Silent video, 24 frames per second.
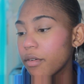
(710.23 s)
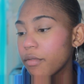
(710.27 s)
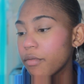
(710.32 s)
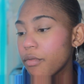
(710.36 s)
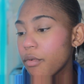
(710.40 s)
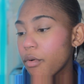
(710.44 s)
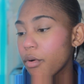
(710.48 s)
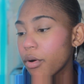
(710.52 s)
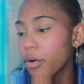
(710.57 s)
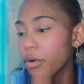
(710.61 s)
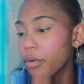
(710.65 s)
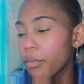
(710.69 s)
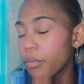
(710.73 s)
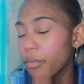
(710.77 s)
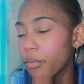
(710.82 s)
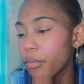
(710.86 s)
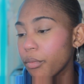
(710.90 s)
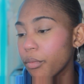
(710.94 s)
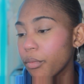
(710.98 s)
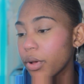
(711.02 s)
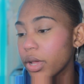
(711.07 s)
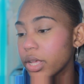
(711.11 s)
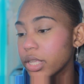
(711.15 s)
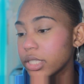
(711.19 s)

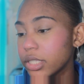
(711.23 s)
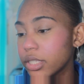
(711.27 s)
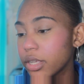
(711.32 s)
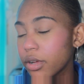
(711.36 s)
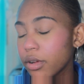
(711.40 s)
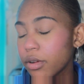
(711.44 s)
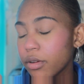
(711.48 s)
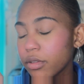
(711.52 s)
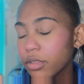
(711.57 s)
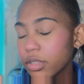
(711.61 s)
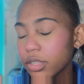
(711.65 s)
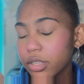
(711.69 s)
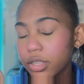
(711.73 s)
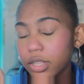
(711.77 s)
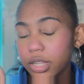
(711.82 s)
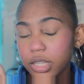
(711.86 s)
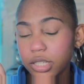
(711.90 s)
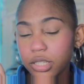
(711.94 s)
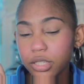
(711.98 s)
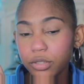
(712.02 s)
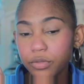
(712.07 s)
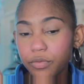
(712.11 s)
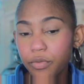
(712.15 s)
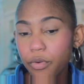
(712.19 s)
410. So
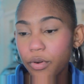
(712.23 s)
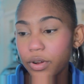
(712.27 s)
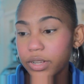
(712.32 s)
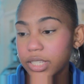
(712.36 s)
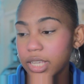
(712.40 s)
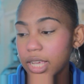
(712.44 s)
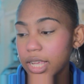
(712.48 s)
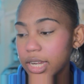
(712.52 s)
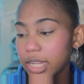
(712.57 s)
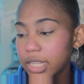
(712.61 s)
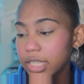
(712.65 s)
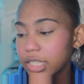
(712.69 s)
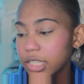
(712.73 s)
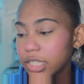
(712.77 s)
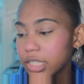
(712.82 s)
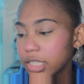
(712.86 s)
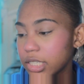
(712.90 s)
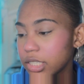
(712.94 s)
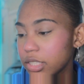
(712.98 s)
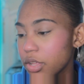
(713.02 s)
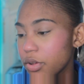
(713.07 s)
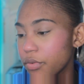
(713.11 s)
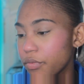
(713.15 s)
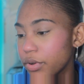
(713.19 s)
this is 410. It's
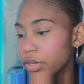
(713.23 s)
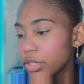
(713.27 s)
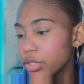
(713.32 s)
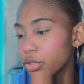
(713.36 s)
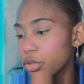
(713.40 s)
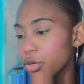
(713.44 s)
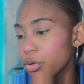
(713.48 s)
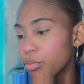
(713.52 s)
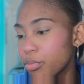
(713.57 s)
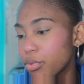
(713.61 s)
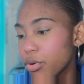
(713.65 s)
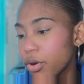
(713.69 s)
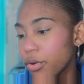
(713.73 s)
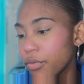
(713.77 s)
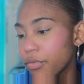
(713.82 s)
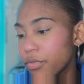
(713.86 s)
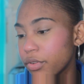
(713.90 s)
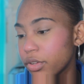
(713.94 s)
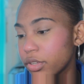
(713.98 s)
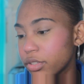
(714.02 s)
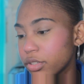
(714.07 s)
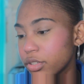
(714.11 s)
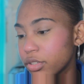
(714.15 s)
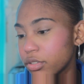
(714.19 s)
just the original Pro
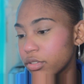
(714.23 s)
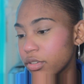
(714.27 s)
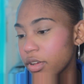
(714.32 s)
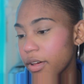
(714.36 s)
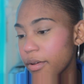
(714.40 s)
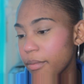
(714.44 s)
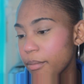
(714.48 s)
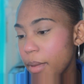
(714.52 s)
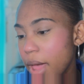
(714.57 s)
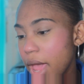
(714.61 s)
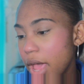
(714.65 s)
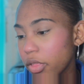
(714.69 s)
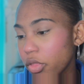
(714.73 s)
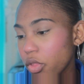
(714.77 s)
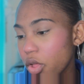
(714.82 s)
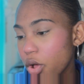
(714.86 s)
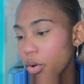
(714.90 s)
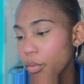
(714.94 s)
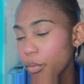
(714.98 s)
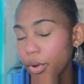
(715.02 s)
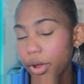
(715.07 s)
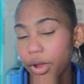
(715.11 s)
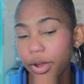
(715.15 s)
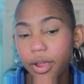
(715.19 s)
Filter Soft Matte
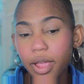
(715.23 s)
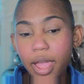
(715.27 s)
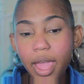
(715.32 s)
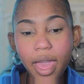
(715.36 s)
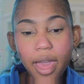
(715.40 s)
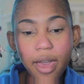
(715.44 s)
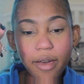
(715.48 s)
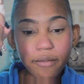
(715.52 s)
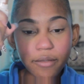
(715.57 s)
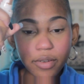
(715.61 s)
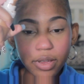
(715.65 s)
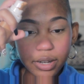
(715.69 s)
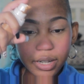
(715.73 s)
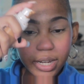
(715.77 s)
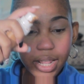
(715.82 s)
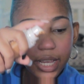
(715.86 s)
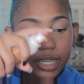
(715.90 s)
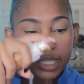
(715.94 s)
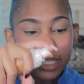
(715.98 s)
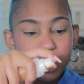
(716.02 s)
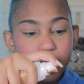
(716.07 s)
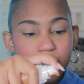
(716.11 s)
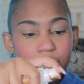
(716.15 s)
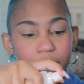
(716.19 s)
Long Wearing
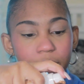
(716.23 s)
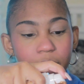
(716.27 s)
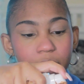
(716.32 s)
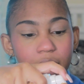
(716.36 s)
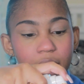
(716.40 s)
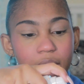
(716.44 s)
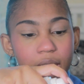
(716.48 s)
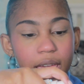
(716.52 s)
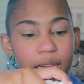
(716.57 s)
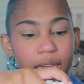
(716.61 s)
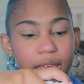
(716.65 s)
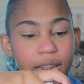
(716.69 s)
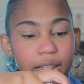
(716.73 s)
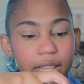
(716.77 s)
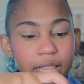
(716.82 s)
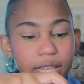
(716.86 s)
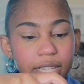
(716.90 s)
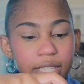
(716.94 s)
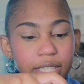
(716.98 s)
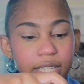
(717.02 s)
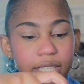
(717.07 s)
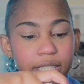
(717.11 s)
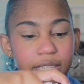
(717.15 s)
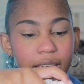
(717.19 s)
Foundation. And I
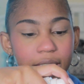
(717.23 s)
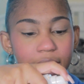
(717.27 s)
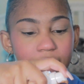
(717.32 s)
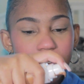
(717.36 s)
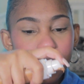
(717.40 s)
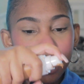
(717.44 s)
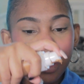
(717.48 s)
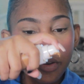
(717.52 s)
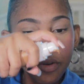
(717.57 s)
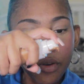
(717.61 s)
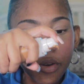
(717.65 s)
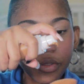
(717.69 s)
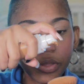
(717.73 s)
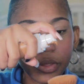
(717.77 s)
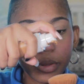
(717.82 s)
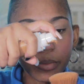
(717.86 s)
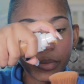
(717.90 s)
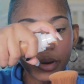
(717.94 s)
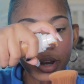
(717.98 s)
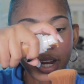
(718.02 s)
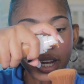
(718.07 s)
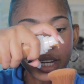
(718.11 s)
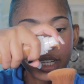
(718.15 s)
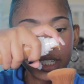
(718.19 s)
like to take it on the
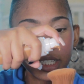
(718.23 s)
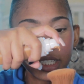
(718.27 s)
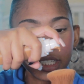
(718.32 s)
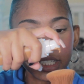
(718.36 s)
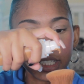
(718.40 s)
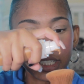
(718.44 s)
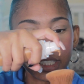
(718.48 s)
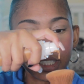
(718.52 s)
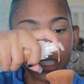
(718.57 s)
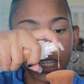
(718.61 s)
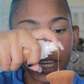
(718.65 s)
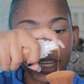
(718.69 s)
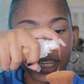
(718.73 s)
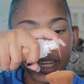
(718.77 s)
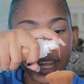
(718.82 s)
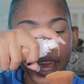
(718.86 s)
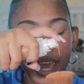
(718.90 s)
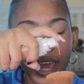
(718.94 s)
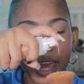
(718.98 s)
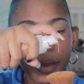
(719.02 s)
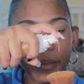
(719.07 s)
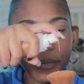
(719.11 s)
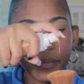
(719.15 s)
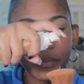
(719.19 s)
brush, just like
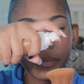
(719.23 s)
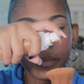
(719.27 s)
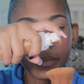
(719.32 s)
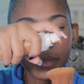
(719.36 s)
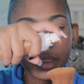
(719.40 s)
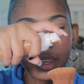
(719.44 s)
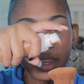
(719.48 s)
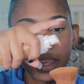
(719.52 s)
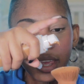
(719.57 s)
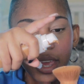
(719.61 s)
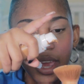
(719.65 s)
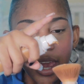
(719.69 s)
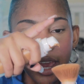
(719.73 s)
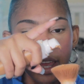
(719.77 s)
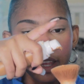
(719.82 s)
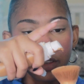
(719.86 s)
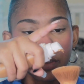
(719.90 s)
that. I